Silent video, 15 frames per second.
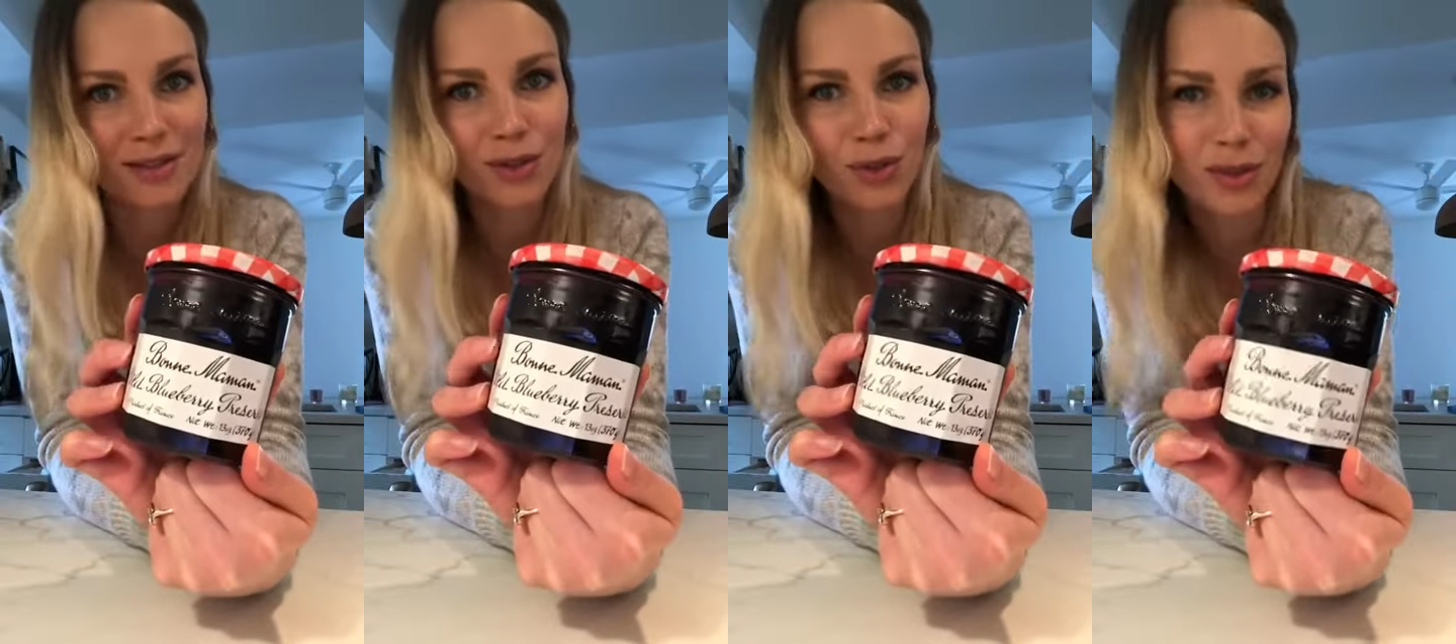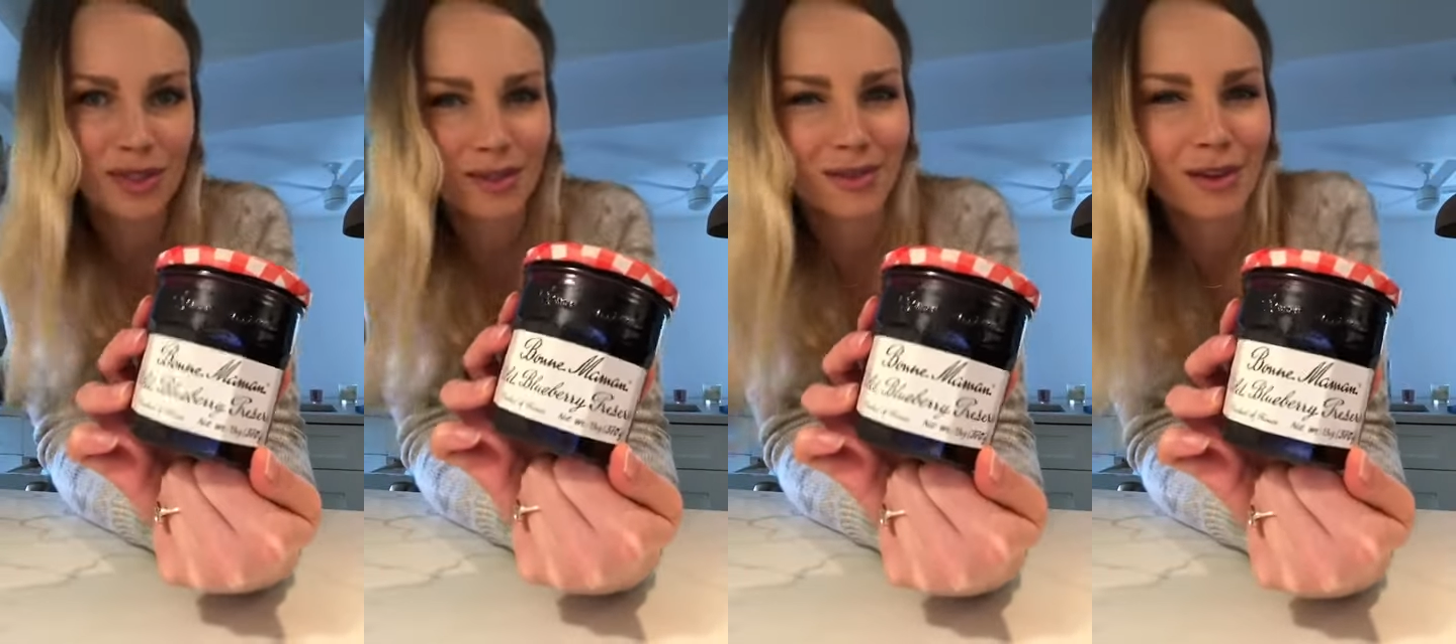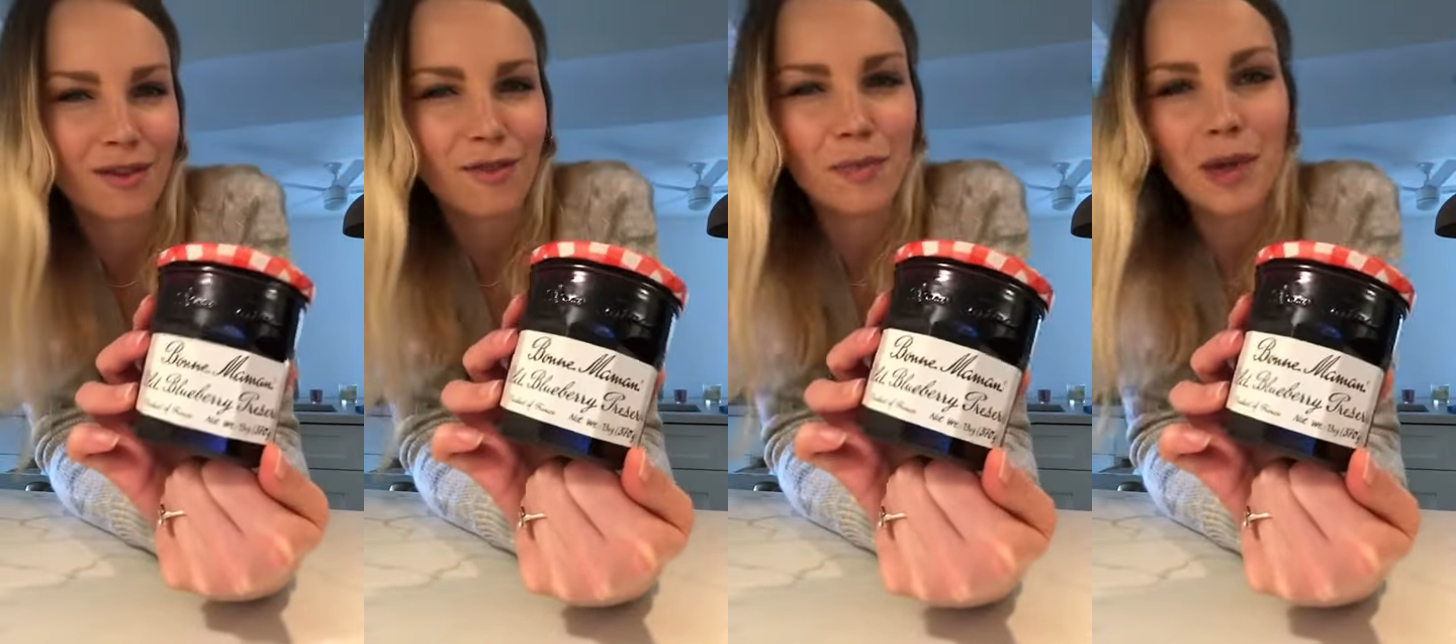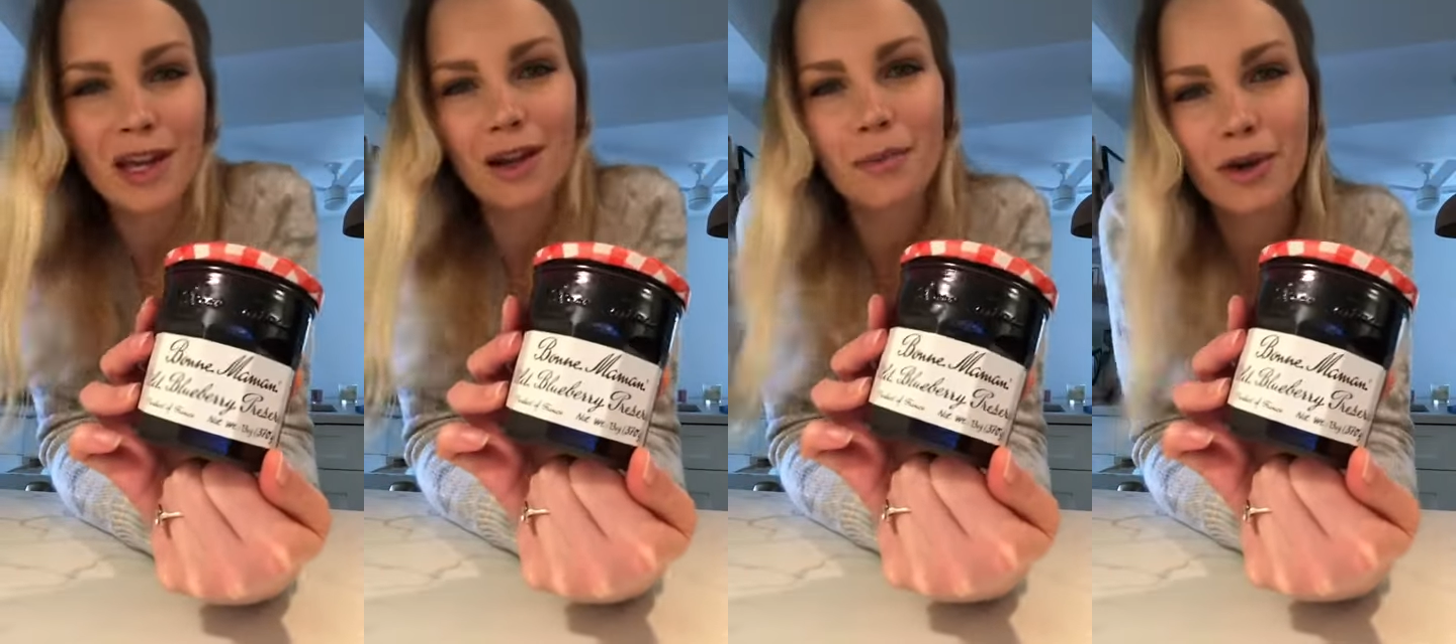who doesn't love
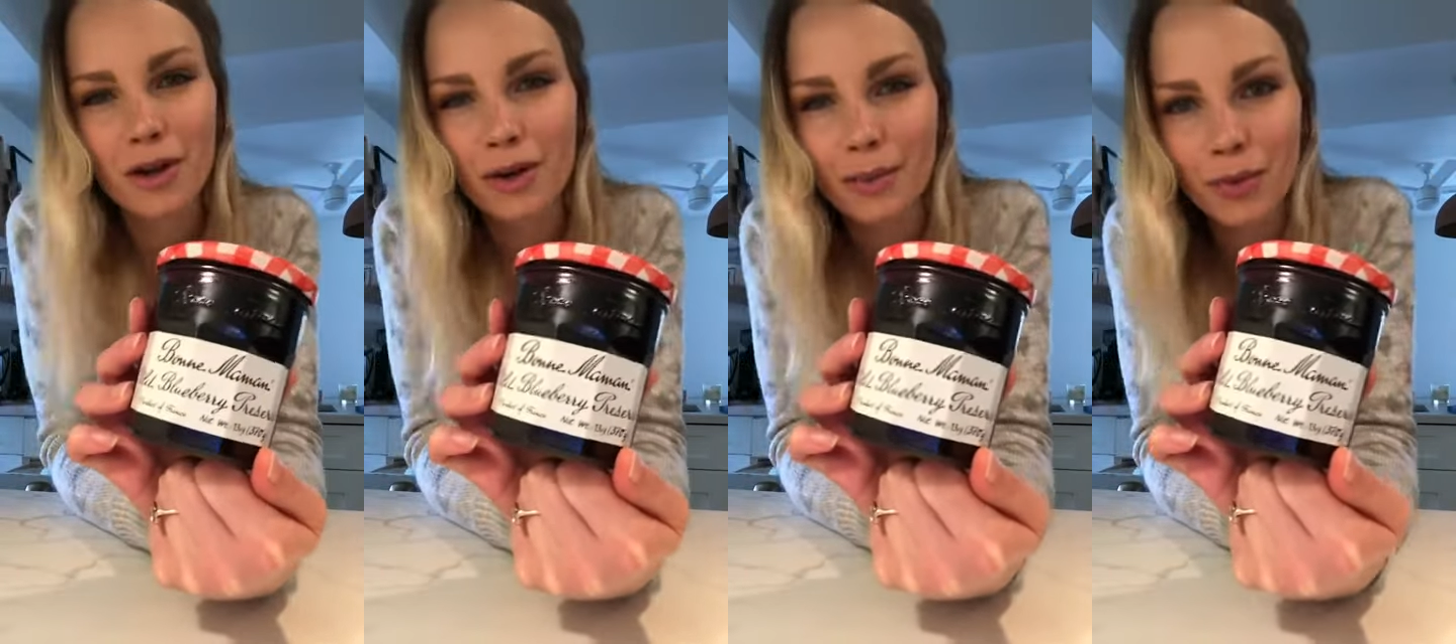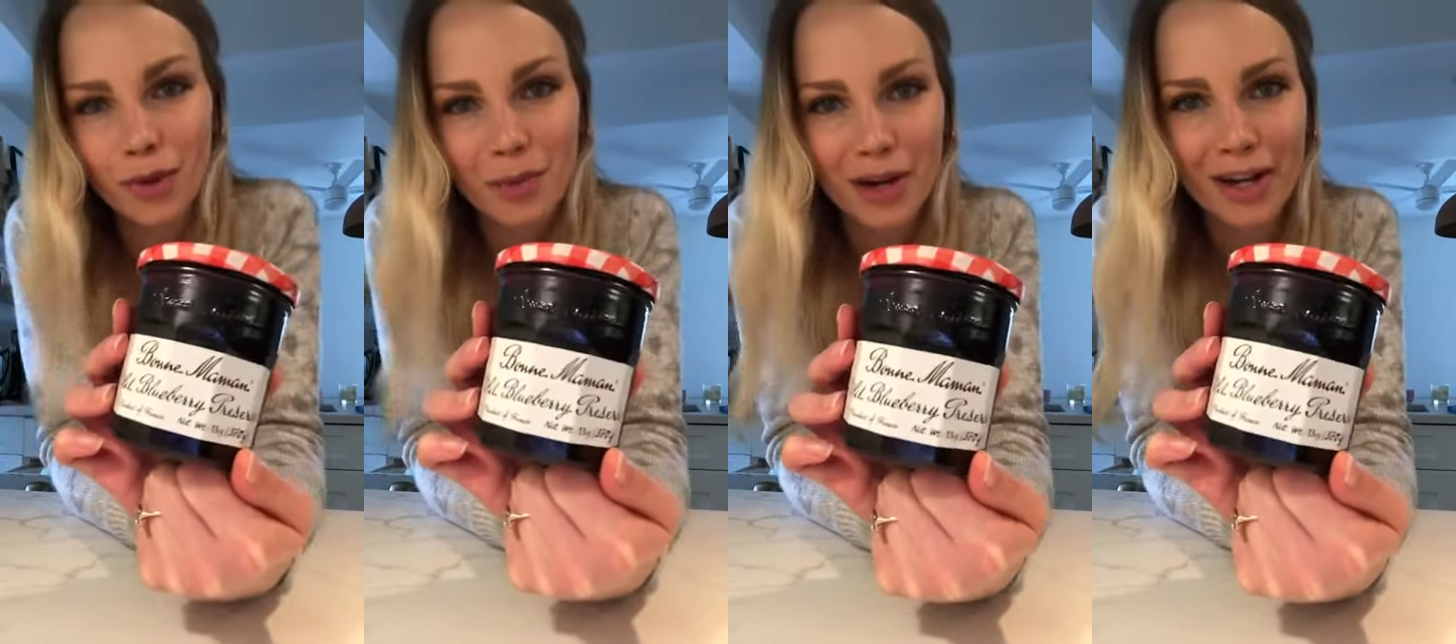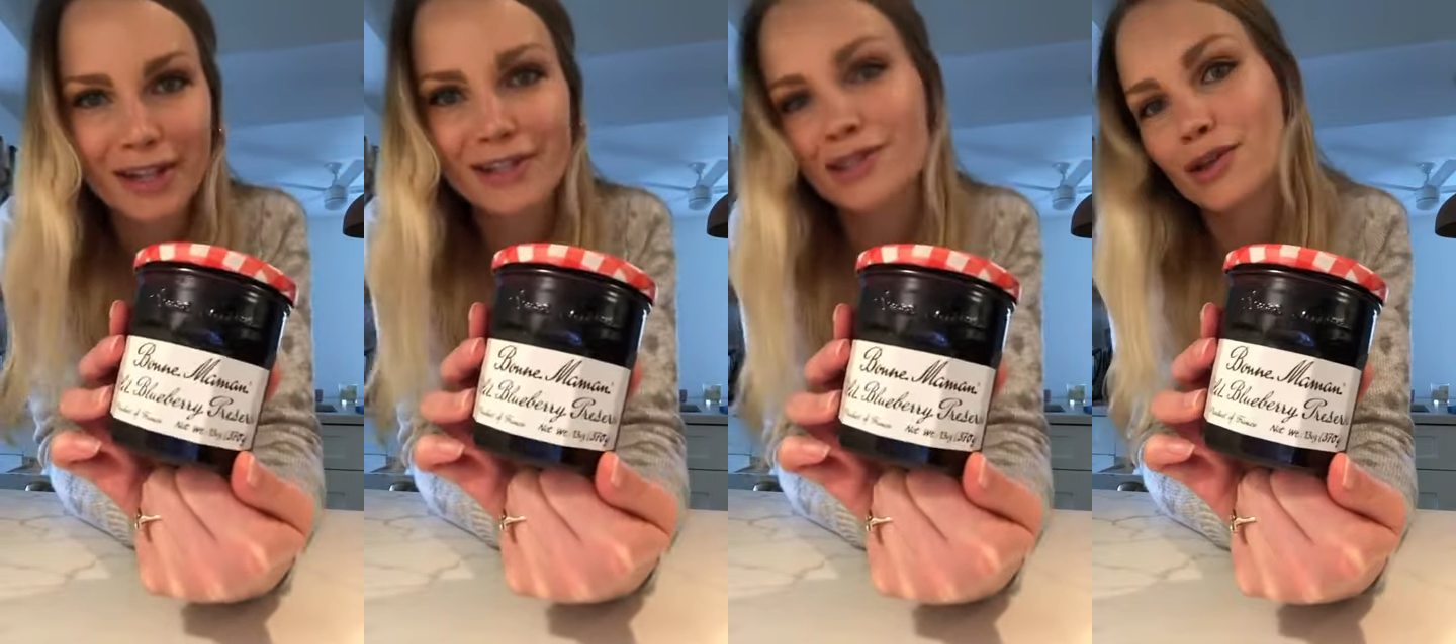peanut butter and blueberries?